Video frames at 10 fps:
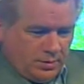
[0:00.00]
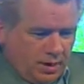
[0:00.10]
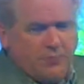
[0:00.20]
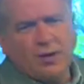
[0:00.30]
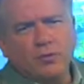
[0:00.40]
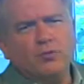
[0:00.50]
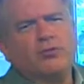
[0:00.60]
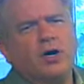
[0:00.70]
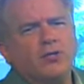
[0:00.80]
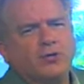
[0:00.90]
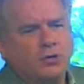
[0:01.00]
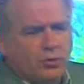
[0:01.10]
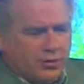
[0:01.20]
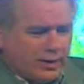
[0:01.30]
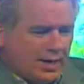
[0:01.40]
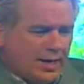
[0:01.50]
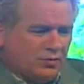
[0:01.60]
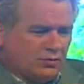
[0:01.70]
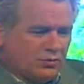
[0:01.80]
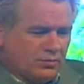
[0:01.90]
A federal judge heard the
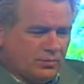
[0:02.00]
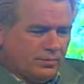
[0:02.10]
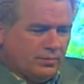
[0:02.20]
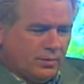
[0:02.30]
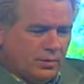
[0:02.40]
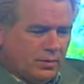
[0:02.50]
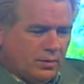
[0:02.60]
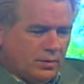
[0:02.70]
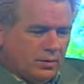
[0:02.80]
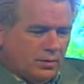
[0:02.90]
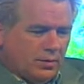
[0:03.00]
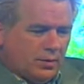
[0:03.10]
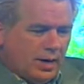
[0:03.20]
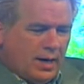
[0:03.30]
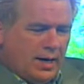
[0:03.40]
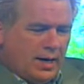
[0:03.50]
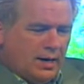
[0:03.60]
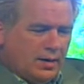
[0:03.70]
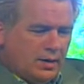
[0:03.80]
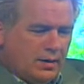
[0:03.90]
case
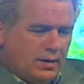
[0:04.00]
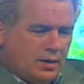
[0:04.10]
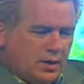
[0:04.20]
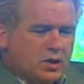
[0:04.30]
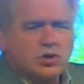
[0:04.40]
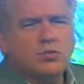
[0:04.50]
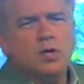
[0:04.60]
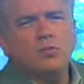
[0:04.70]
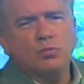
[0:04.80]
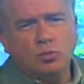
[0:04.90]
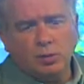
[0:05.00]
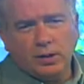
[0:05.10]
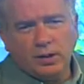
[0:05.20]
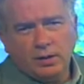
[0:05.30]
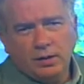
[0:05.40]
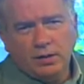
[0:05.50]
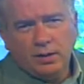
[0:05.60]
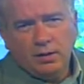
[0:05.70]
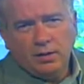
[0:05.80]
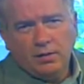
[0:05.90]
and issued a ruling
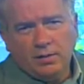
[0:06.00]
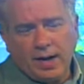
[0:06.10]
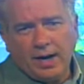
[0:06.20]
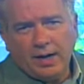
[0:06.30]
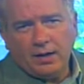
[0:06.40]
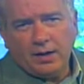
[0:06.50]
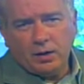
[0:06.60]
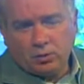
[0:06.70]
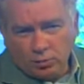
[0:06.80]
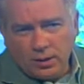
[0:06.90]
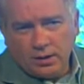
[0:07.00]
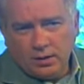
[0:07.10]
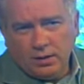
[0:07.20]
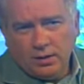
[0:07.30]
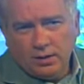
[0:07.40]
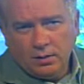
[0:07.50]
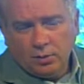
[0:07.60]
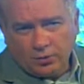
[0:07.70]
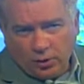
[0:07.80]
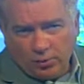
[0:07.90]
that agreed
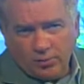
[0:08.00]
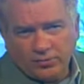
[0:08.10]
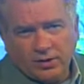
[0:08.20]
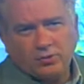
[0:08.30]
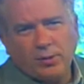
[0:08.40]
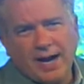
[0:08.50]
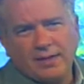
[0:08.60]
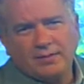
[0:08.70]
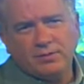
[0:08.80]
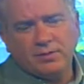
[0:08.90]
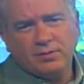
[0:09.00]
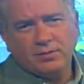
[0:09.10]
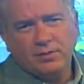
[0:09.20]
with the homosexual activists